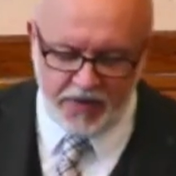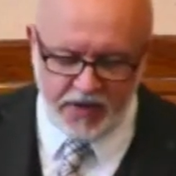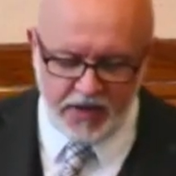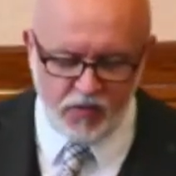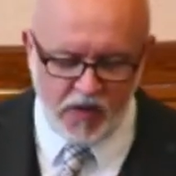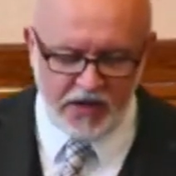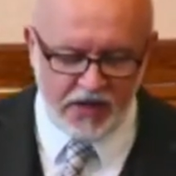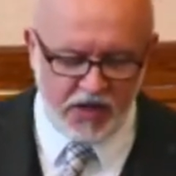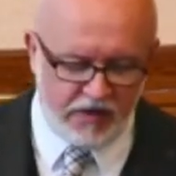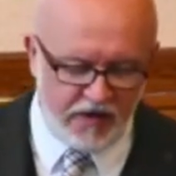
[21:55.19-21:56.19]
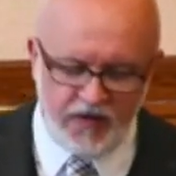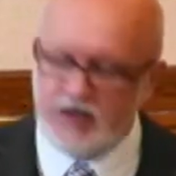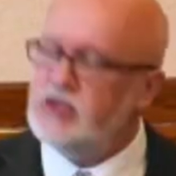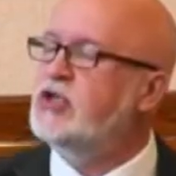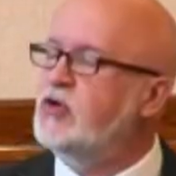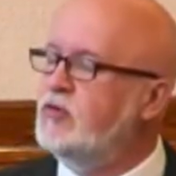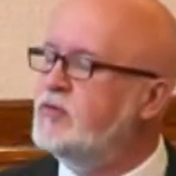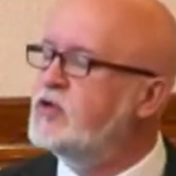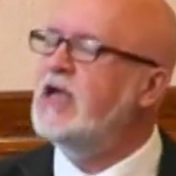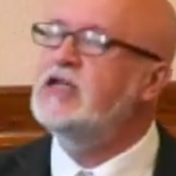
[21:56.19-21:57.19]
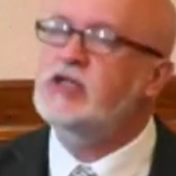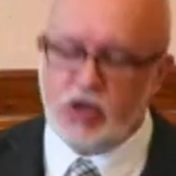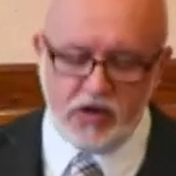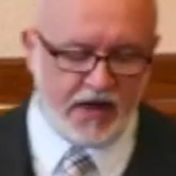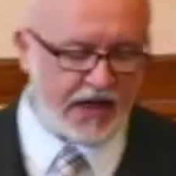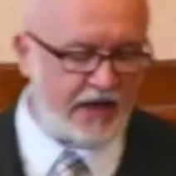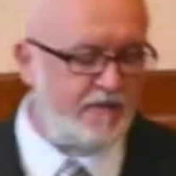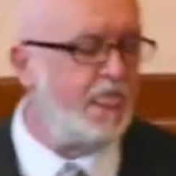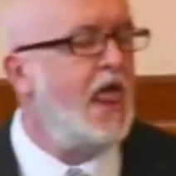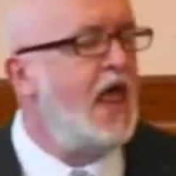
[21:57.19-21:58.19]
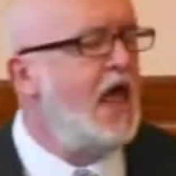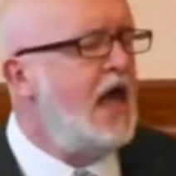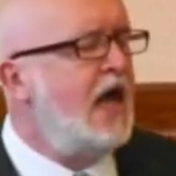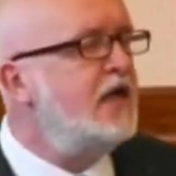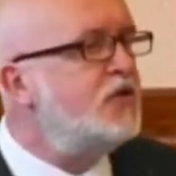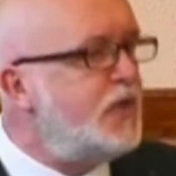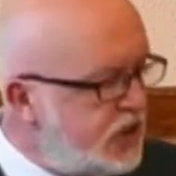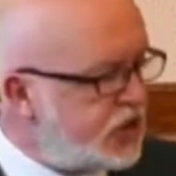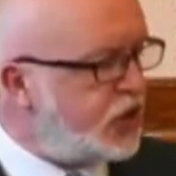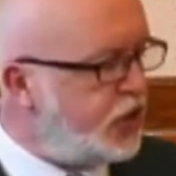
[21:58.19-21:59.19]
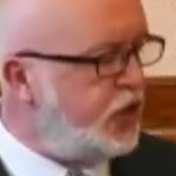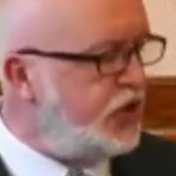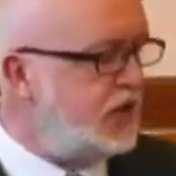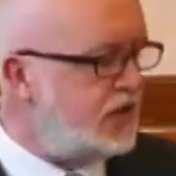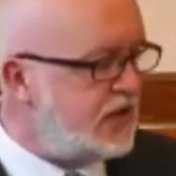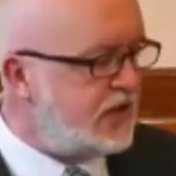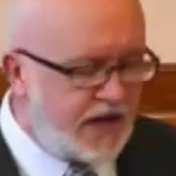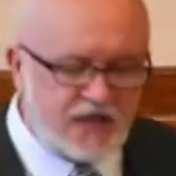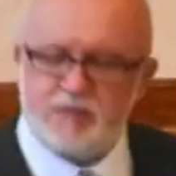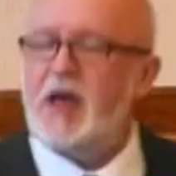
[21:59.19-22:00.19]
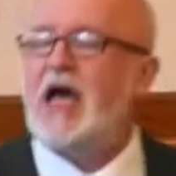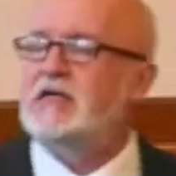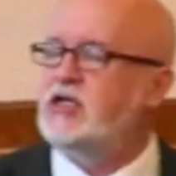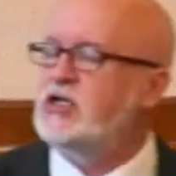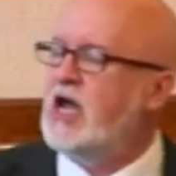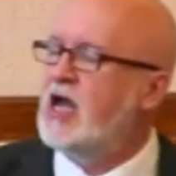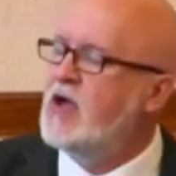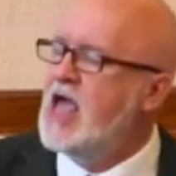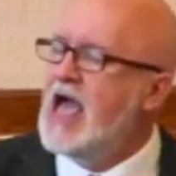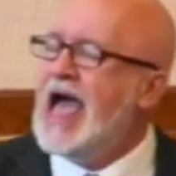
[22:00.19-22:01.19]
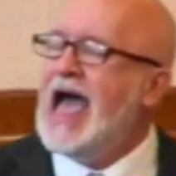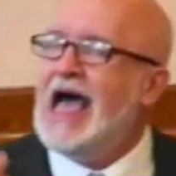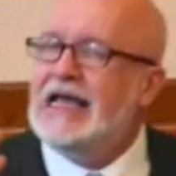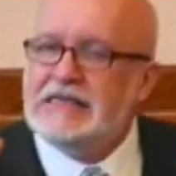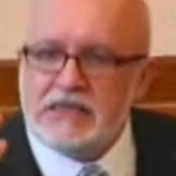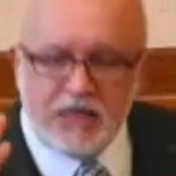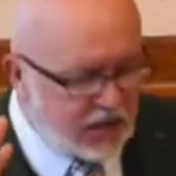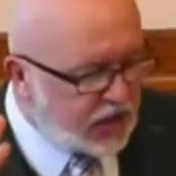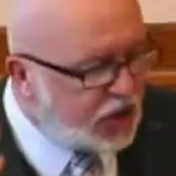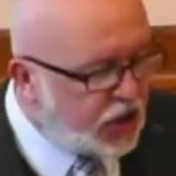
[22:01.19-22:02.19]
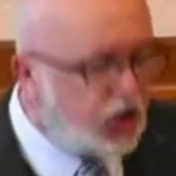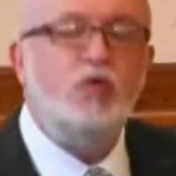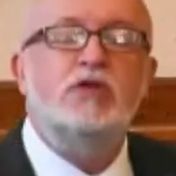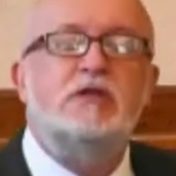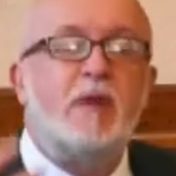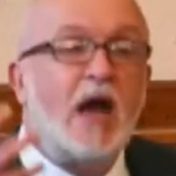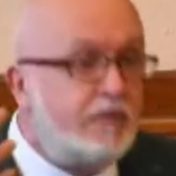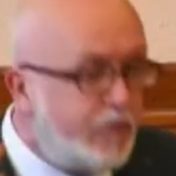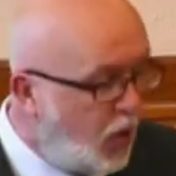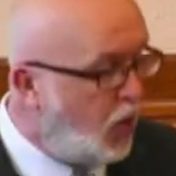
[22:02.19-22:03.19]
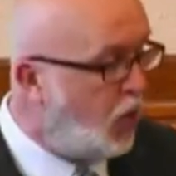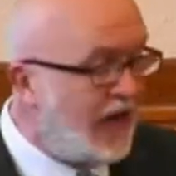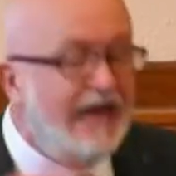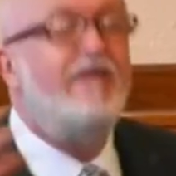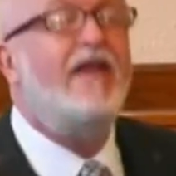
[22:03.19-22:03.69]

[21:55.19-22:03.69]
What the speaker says: in 1 Corinthians 2. So let's turn there. And as we turn to this passage now, as used by Paul, in the